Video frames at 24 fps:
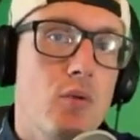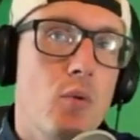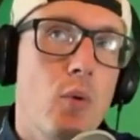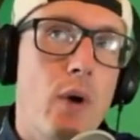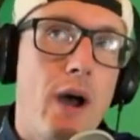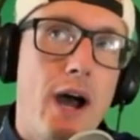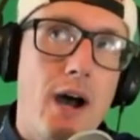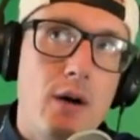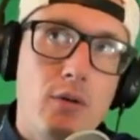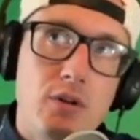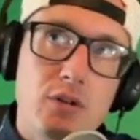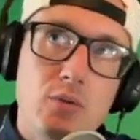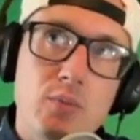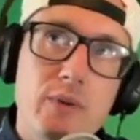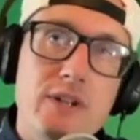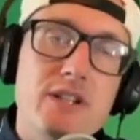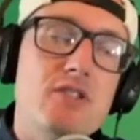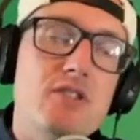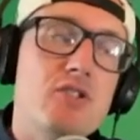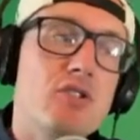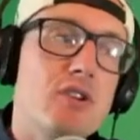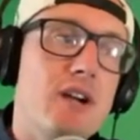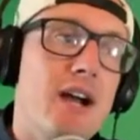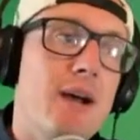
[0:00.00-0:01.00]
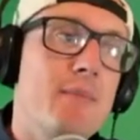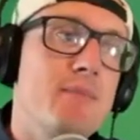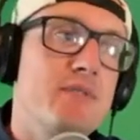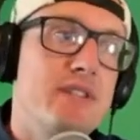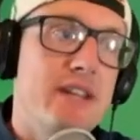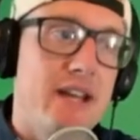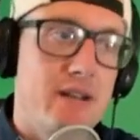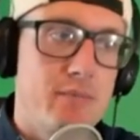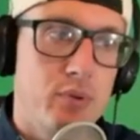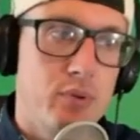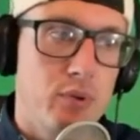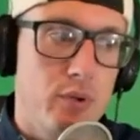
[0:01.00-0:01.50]
How could we describe
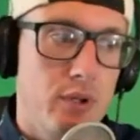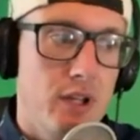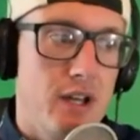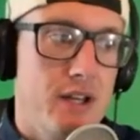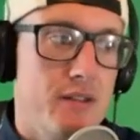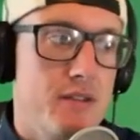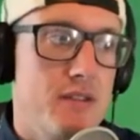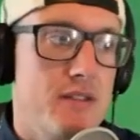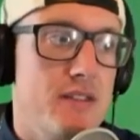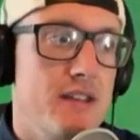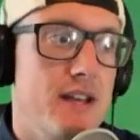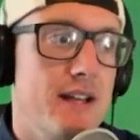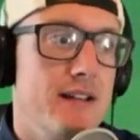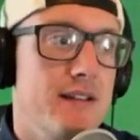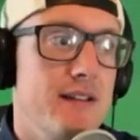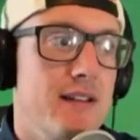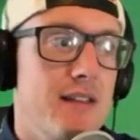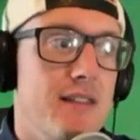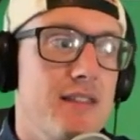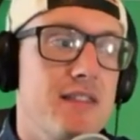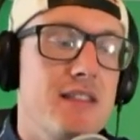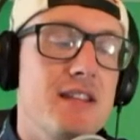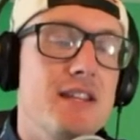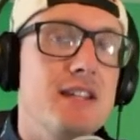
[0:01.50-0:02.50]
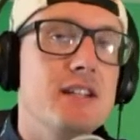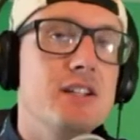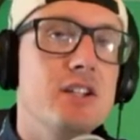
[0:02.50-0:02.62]
Deadpool other than the